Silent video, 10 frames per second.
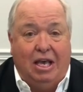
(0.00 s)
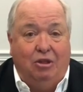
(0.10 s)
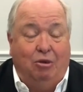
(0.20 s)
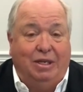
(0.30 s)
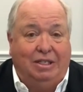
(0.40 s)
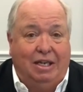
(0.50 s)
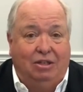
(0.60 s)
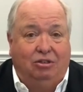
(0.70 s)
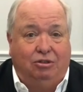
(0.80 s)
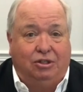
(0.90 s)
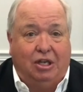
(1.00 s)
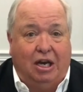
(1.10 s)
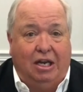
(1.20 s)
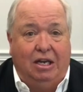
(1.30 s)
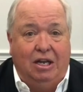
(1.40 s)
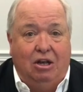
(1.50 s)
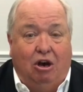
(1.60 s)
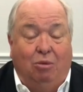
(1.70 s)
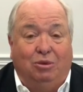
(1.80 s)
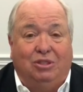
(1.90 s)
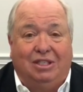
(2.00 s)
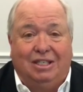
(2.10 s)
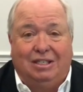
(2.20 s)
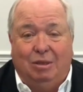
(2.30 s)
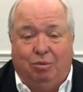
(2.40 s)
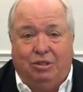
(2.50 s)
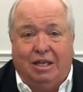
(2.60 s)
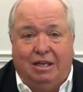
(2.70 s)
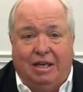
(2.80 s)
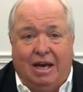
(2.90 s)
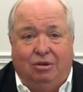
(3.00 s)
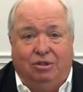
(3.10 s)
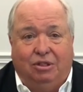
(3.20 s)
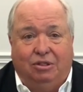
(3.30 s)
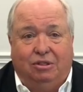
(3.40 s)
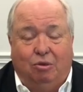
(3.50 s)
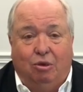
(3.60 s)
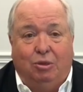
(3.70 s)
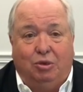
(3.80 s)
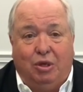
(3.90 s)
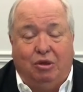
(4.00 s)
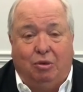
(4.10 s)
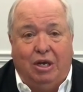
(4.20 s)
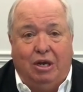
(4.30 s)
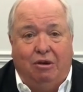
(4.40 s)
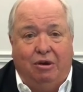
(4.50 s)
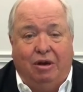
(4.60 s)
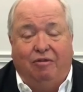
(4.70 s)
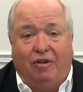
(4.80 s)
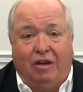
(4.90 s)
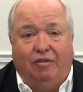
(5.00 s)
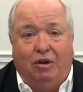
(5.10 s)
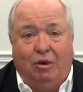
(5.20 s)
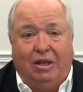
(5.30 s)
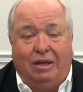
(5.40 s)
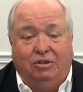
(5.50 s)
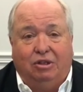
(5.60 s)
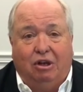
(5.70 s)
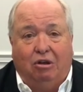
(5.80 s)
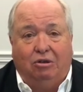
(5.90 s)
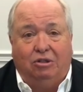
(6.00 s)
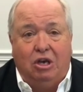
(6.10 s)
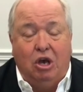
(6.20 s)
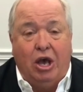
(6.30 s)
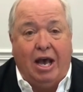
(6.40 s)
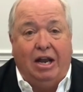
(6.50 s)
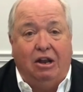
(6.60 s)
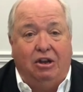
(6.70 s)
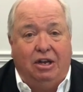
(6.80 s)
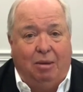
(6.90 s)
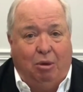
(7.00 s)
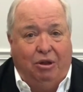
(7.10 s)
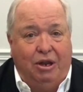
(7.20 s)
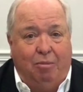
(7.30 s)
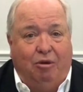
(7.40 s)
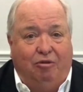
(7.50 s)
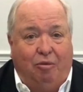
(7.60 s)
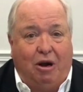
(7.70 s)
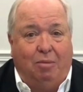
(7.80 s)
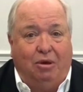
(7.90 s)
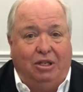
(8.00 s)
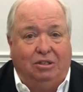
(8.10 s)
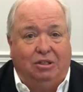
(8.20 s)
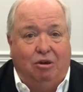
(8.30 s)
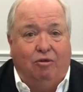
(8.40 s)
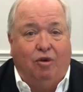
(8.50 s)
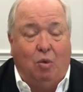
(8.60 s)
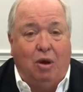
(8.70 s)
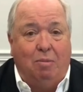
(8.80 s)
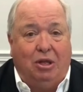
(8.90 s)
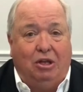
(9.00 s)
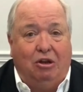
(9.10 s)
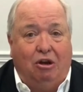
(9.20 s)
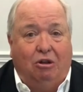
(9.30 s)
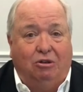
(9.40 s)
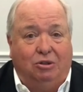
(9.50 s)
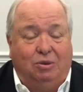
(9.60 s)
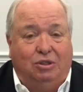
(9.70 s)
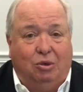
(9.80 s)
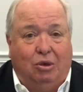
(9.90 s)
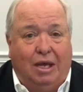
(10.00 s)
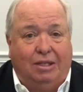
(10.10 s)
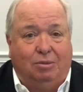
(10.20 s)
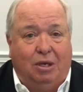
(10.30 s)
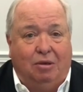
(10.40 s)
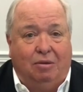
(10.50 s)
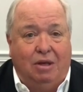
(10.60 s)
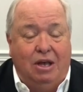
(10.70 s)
In the residential side, almost 60% of the houses were between $300,000 and $500,000, and a double the number of properties, over $1 million, was sold last month.